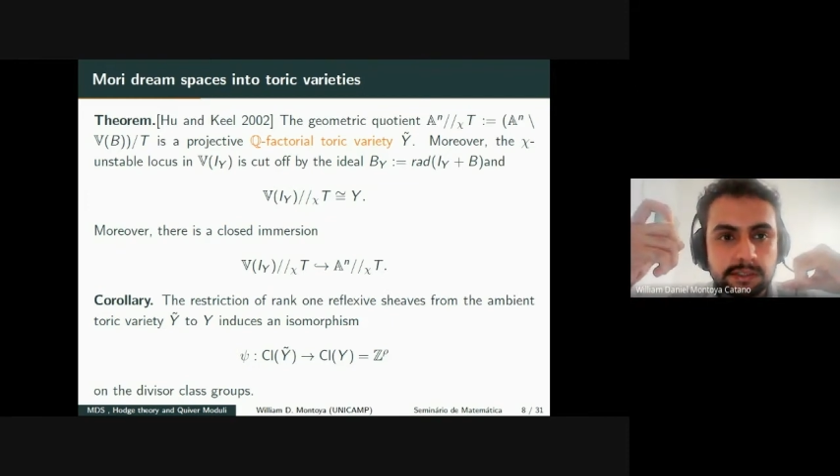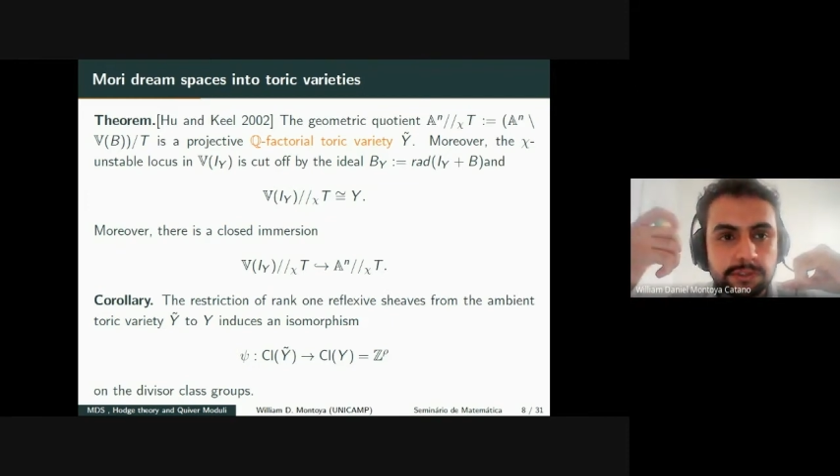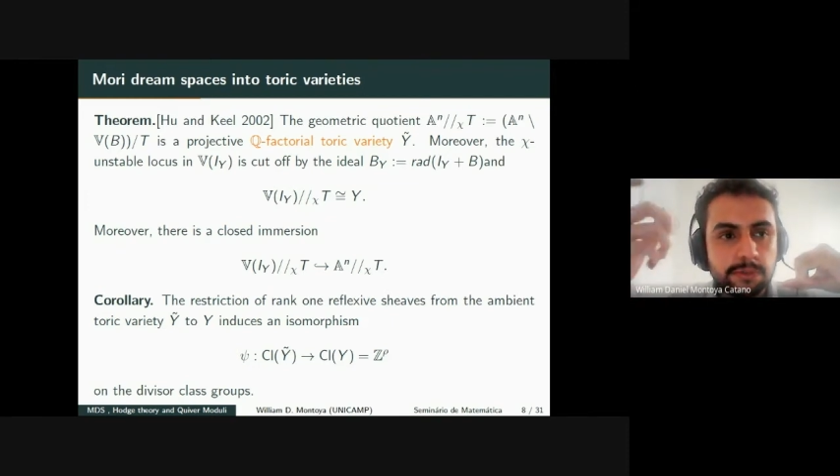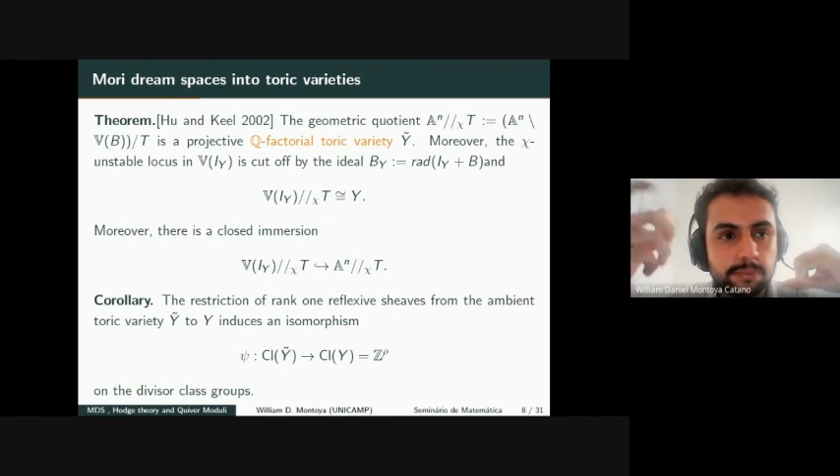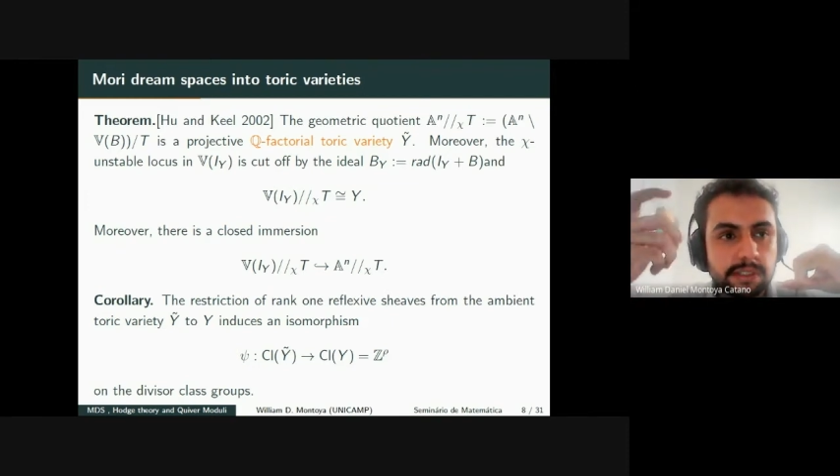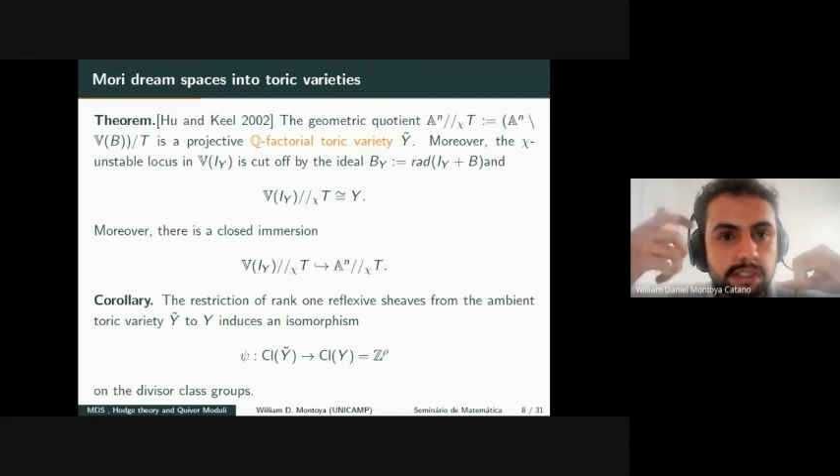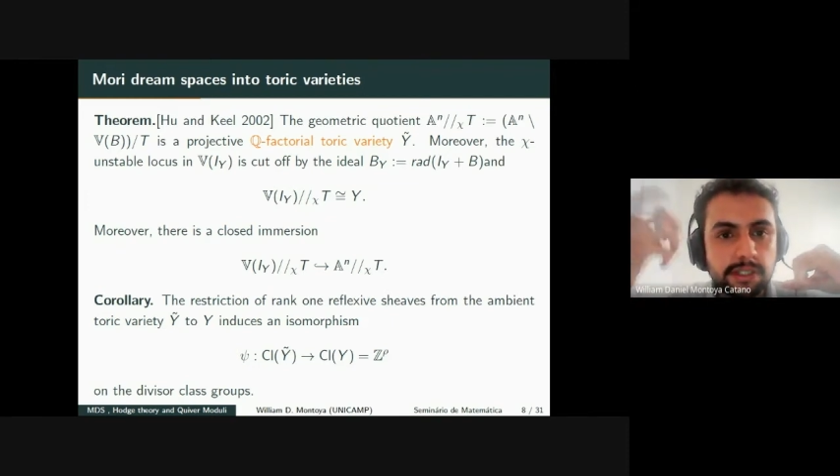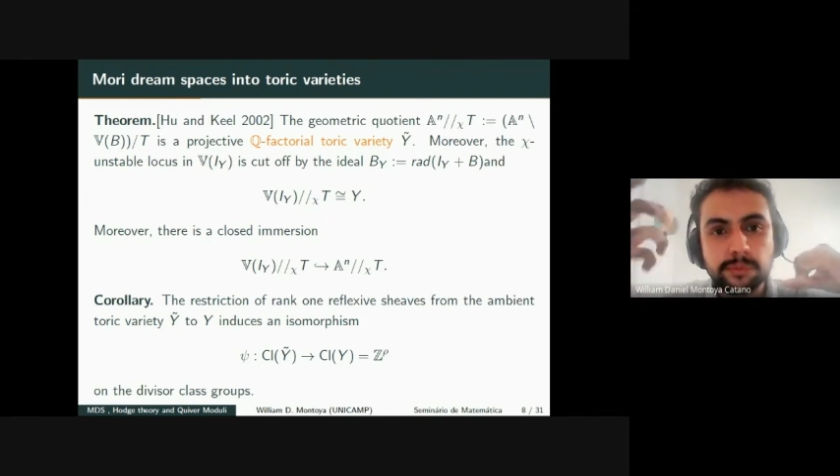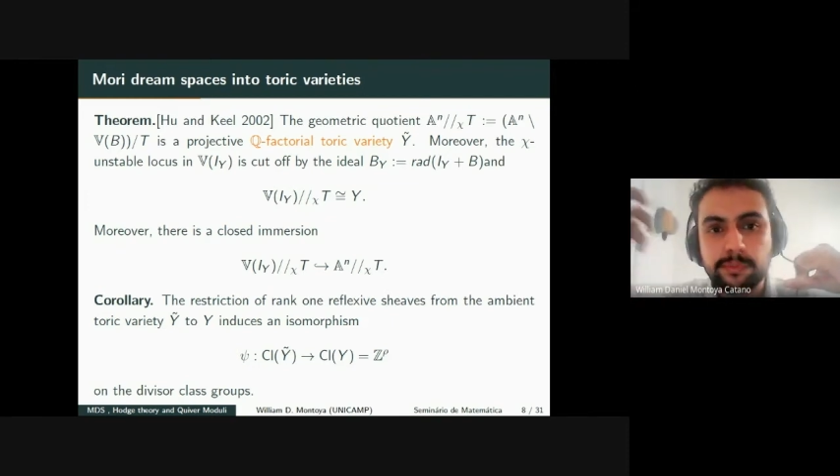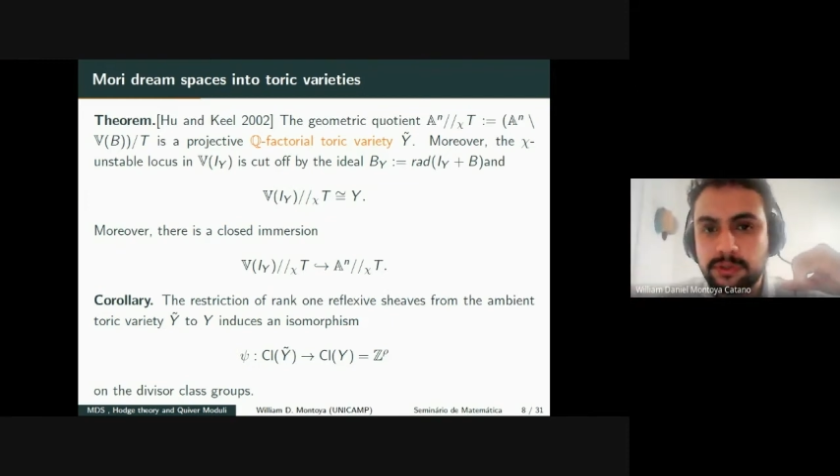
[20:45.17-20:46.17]
should be the
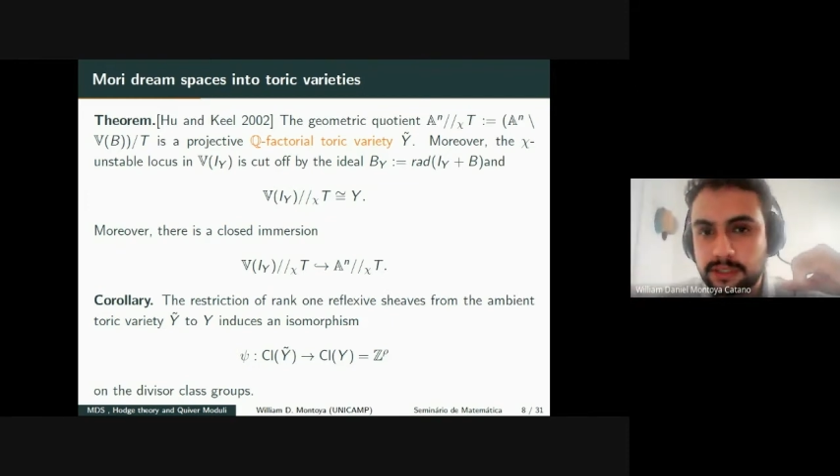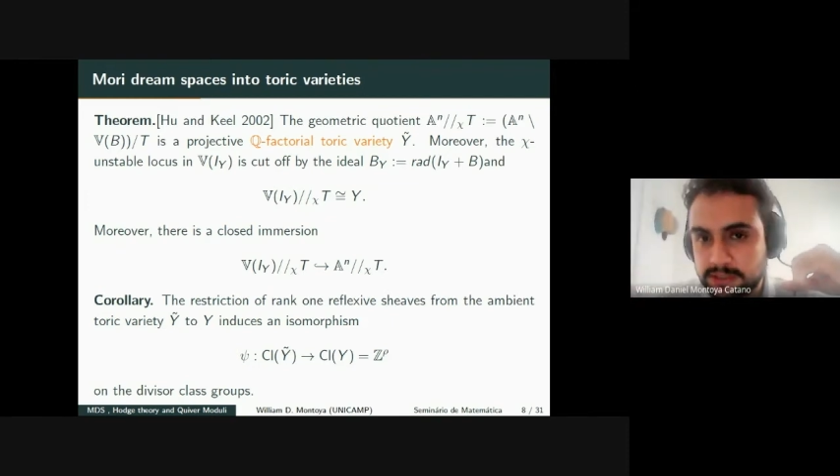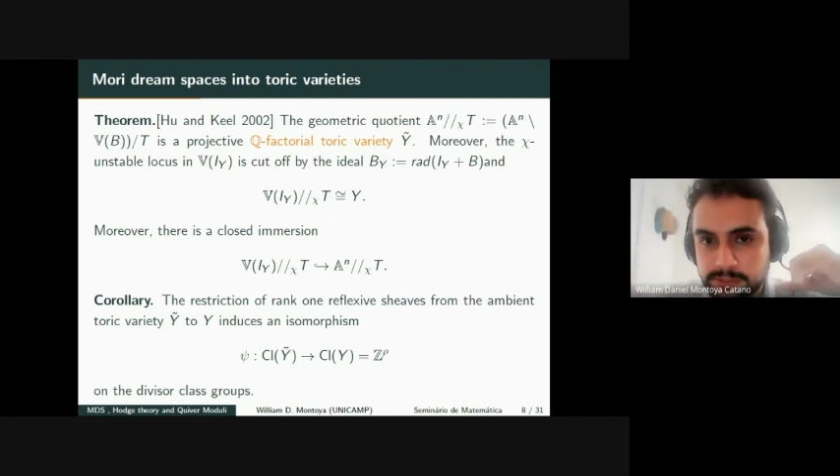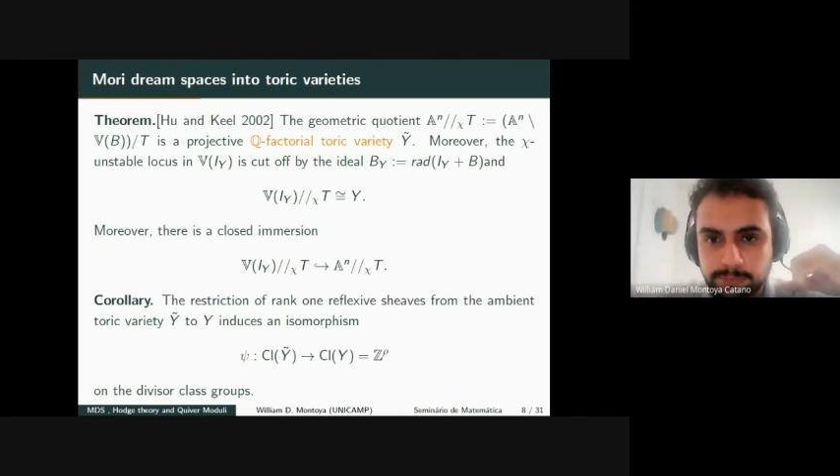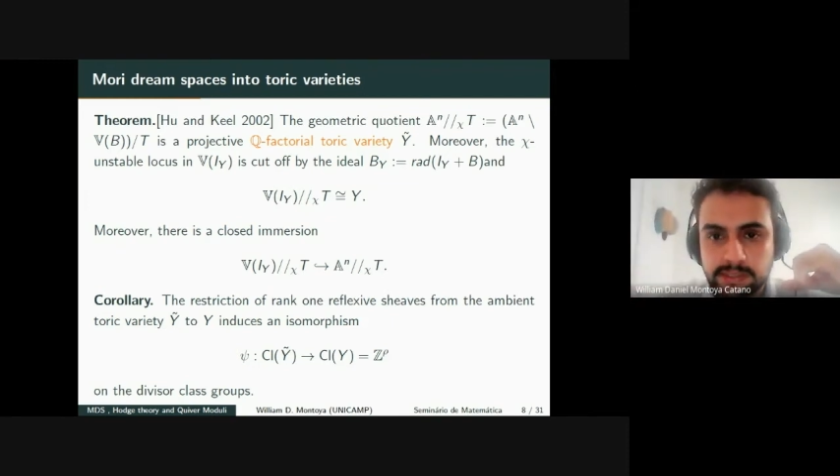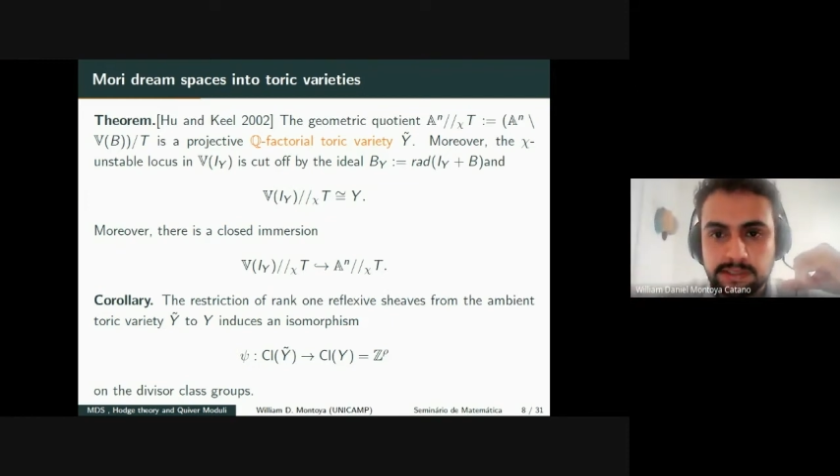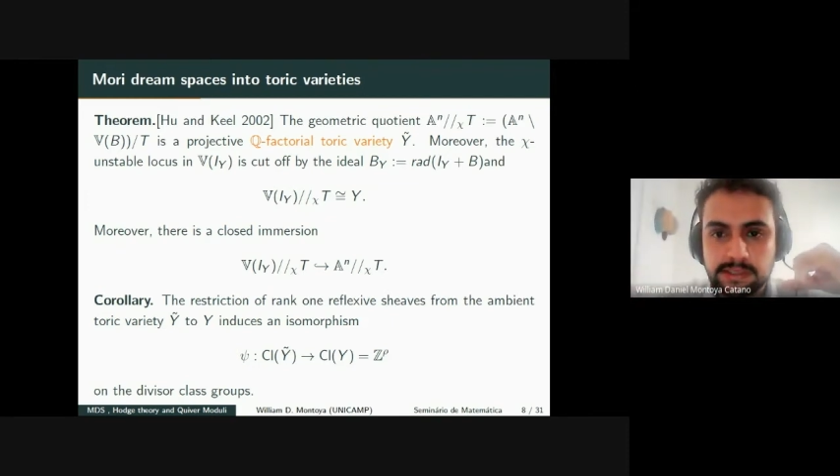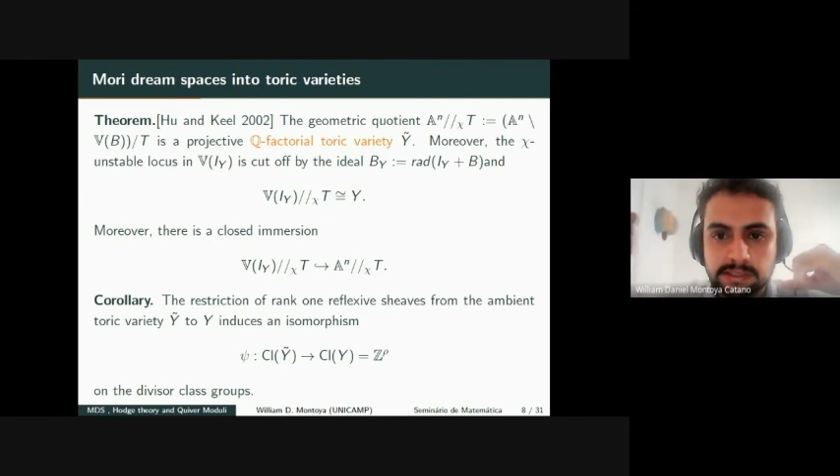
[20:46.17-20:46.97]
new projective spaces,